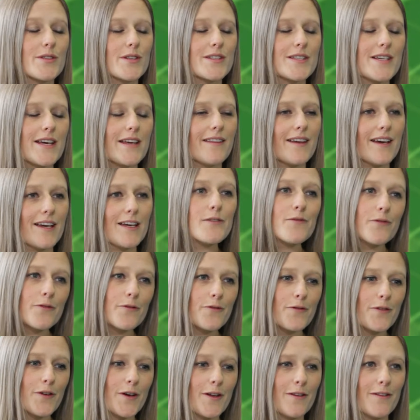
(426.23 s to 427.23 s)
take that
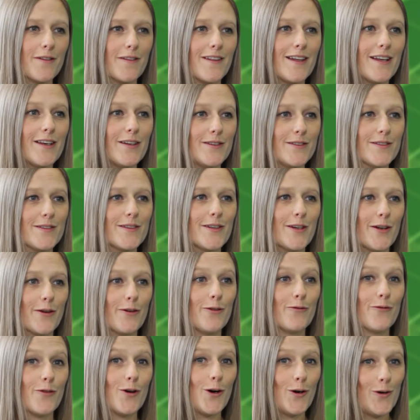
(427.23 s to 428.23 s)
even further, then you know
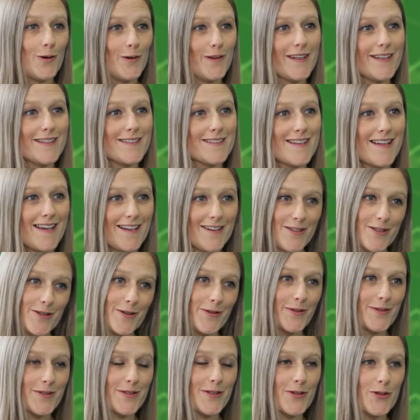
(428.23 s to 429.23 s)
you've got all these then
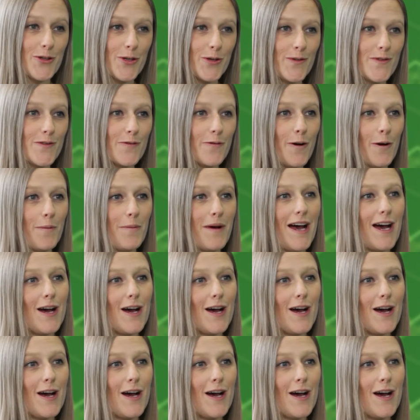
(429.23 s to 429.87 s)
tools to choose from.